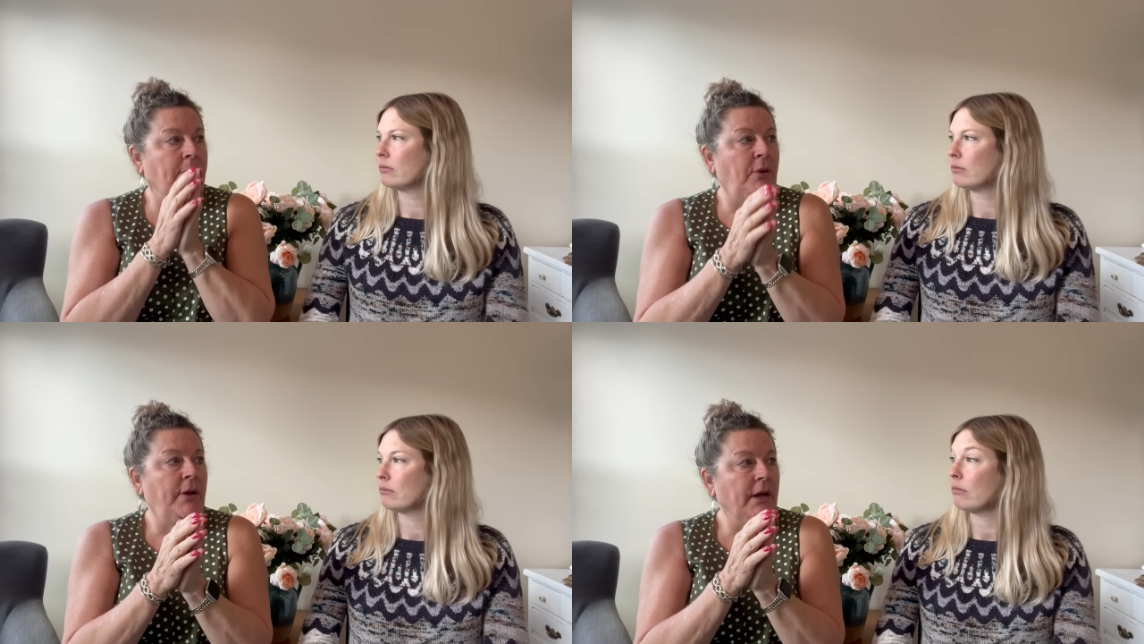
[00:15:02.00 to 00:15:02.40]

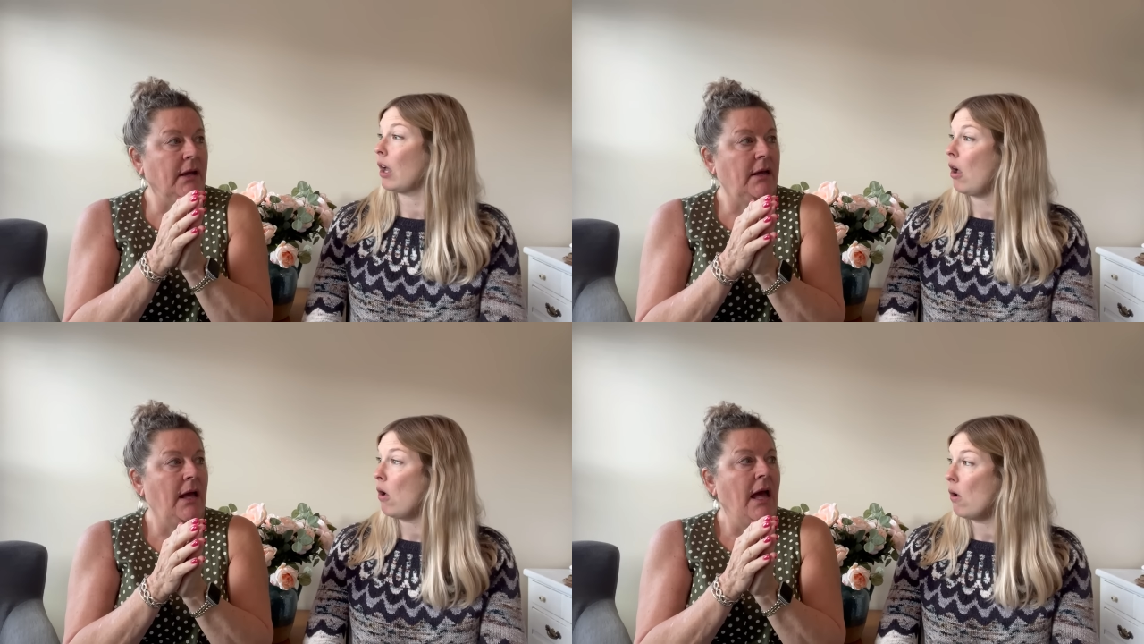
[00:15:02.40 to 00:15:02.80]
Speaker 1: book.
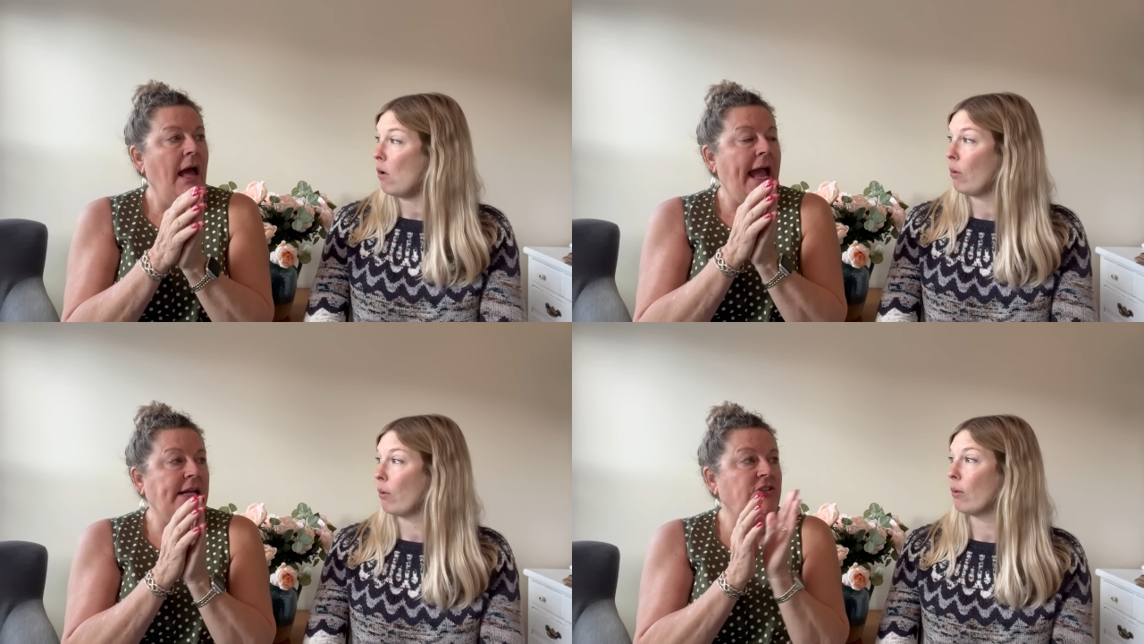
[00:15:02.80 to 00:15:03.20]

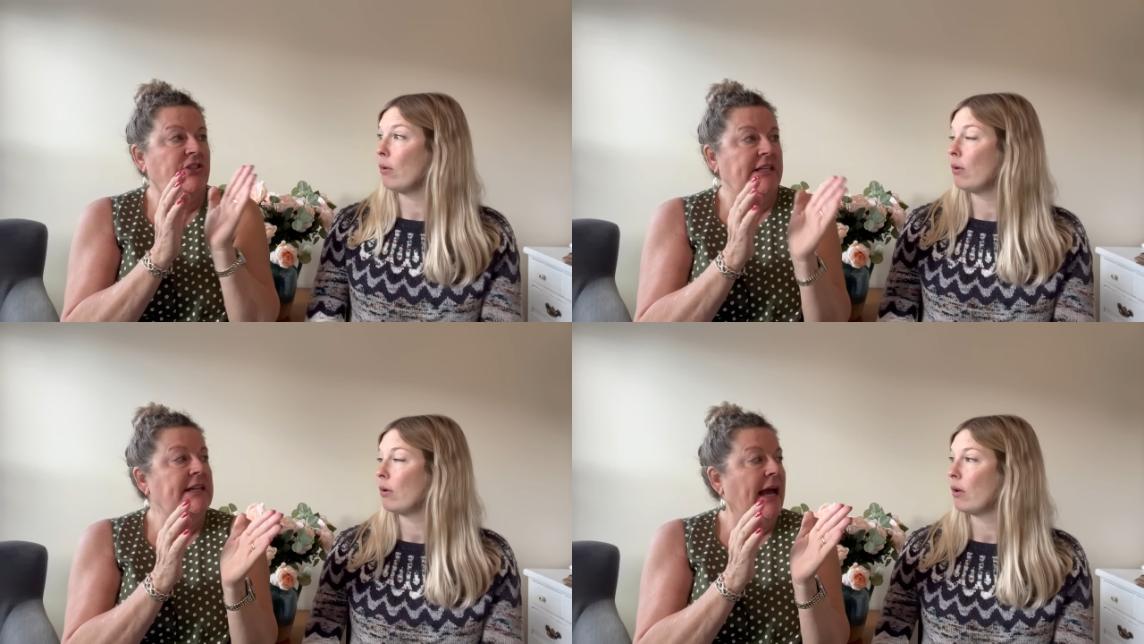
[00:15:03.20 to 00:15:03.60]
Oh. And
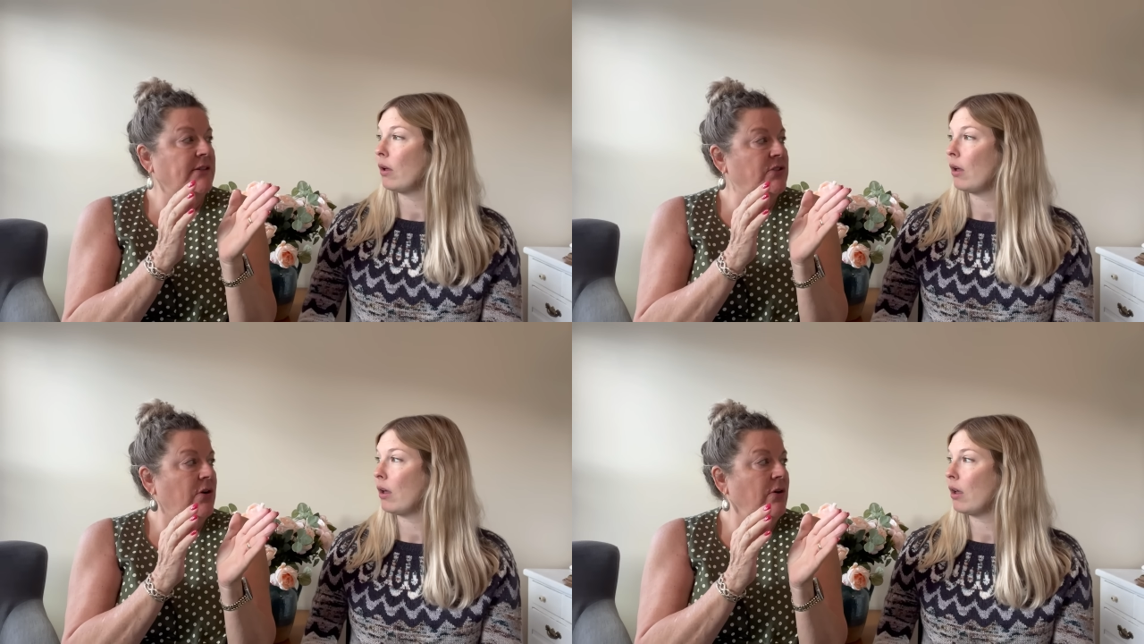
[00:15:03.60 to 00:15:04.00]
she dyes
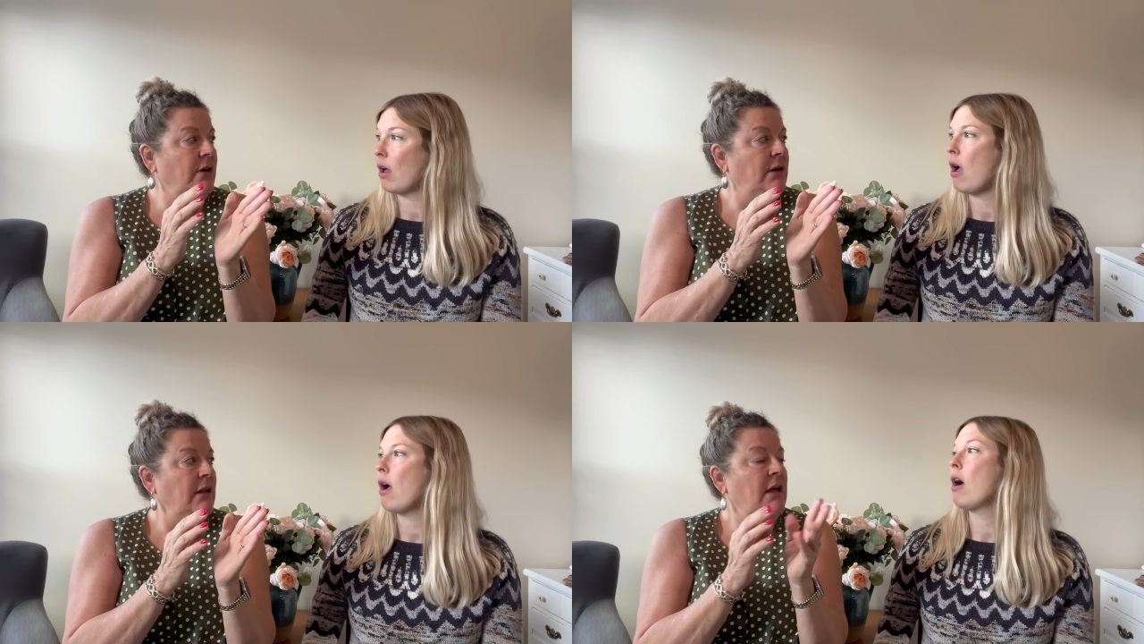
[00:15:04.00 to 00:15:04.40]
yarn.